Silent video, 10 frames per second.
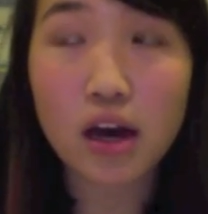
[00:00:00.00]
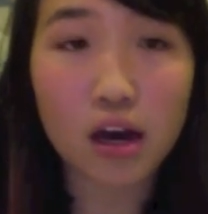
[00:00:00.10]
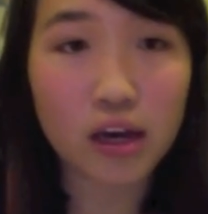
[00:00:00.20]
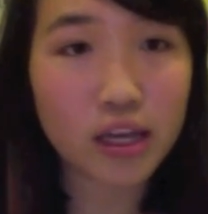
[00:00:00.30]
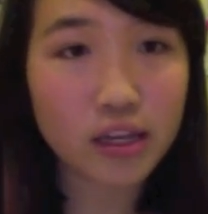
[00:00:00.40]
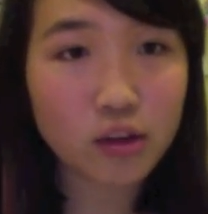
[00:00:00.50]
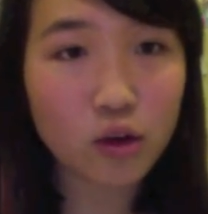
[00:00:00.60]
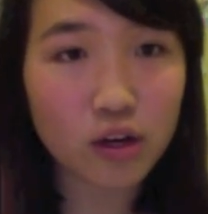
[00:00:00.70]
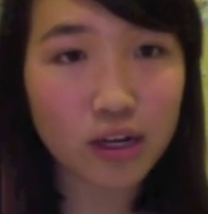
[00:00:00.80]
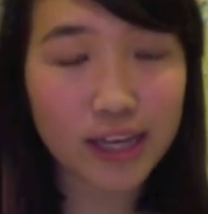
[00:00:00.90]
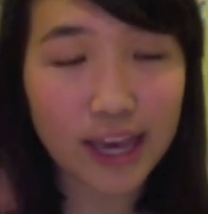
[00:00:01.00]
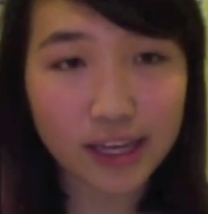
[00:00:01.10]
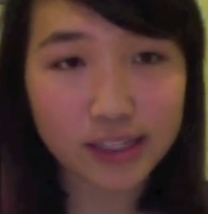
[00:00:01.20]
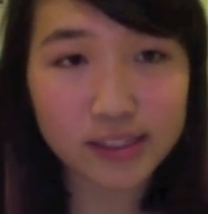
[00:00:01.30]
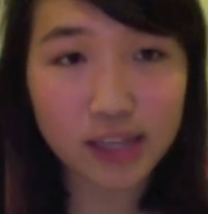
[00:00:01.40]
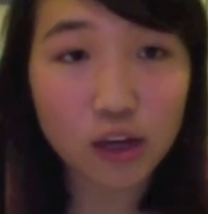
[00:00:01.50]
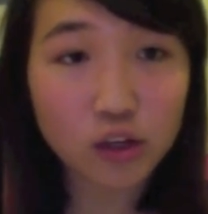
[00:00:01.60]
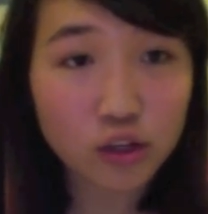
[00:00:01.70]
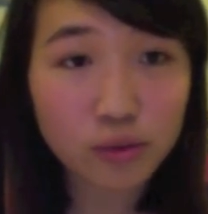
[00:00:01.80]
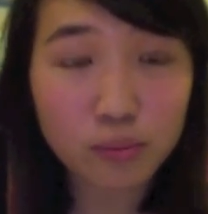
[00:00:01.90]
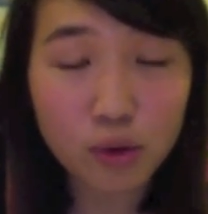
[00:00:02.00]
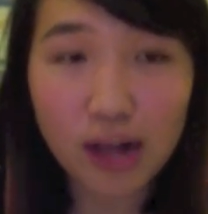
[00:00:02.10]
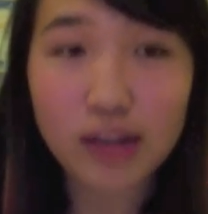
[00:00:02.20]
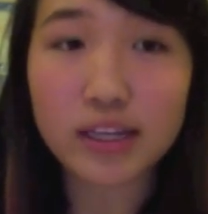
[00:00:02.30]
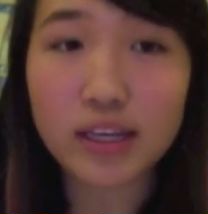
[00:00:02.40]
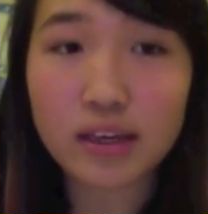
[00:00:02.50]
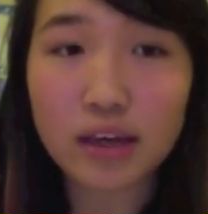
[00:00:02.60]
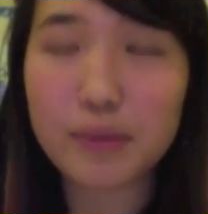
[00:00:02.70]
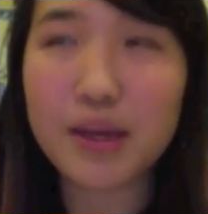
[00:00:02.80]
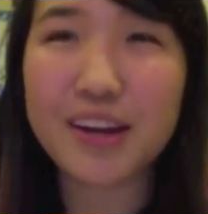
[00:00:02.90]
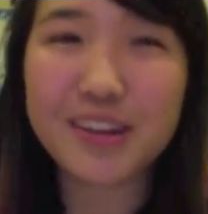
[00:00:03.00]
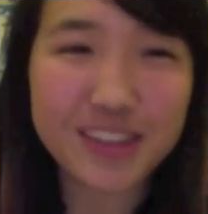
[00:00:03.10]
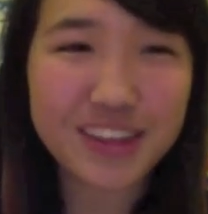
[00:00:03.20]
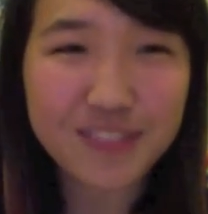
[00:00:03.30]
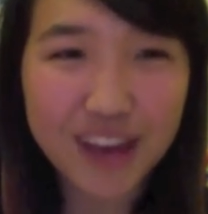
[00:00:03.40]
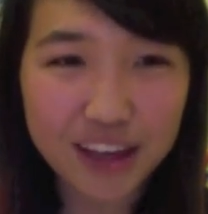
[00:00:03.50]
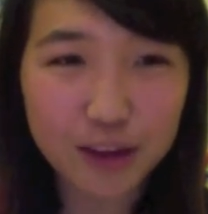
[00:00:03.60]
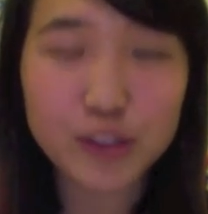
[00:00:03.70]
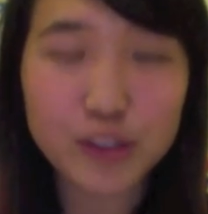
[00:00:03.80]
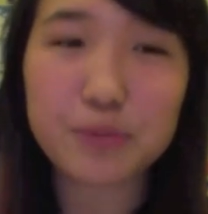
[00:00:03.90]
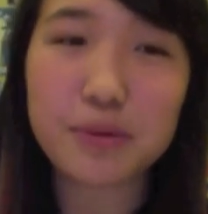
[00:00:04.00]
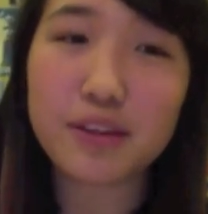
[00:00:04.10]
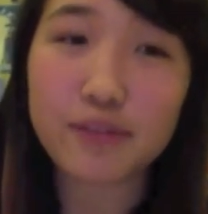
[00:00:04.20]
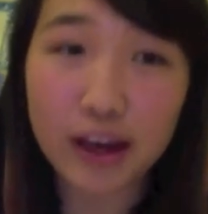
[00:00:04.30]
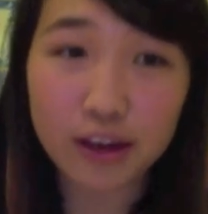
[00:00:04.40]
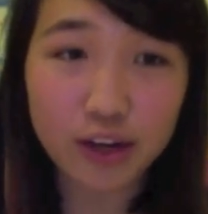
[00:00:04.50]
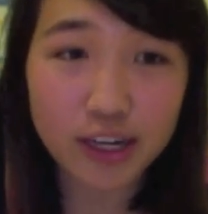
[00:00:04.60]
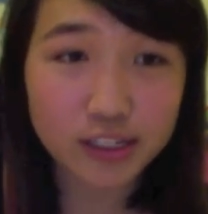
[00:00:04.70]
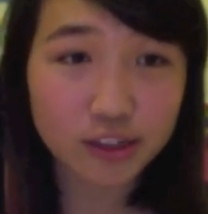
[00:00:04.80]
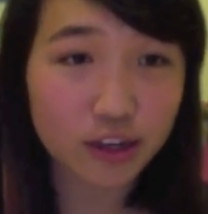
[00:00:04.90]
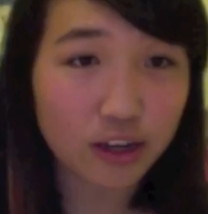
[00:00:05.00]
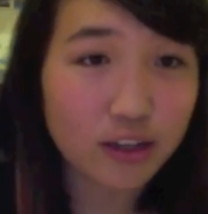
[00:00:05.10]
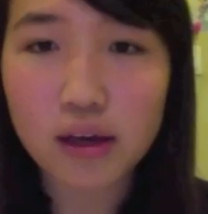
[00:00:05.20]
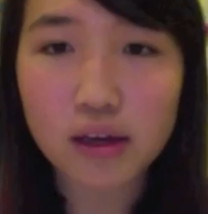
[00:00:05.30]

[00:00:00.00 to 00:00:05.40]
in your case, under under the value should be the value criterion.